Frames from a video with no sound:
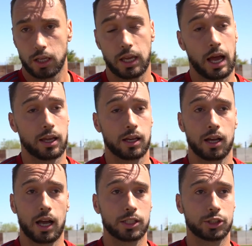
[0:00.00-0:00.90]
Yeah, I,
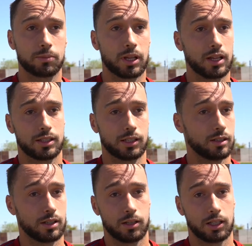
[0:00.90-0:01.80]
uh, I attribute that
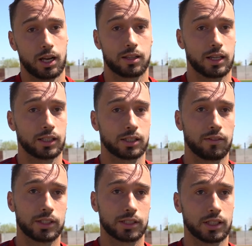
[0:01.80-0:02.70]
to uh, a lot of things.
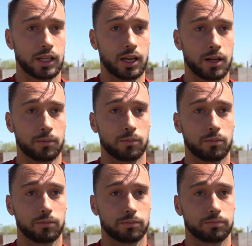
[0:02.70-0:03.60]
Obviously, um,
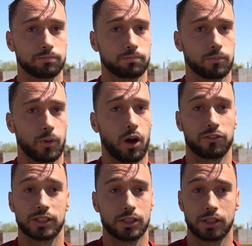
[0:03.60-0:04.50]
our
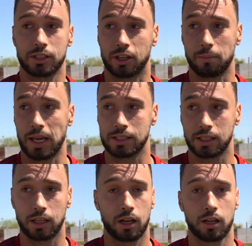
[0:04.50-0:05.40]
facilities are
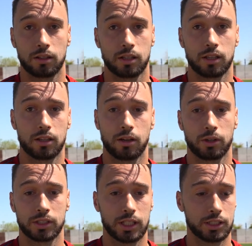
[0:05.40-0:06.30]
amazing. Uh, the, the
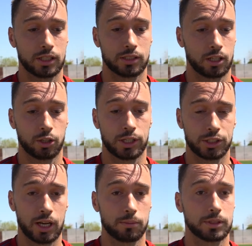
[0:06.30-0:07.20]
organization has done a great
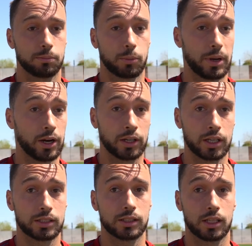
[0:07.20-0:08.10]
job preparing
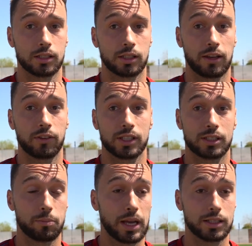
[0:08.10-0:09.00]
us and, and giving us
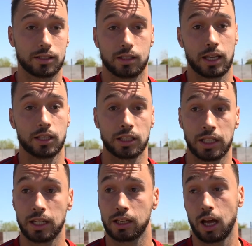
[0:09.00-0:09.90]
the best in the
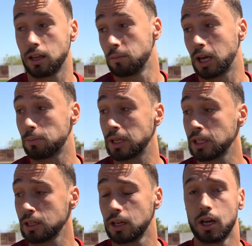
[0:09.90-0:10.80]
league, uh, in my opinion.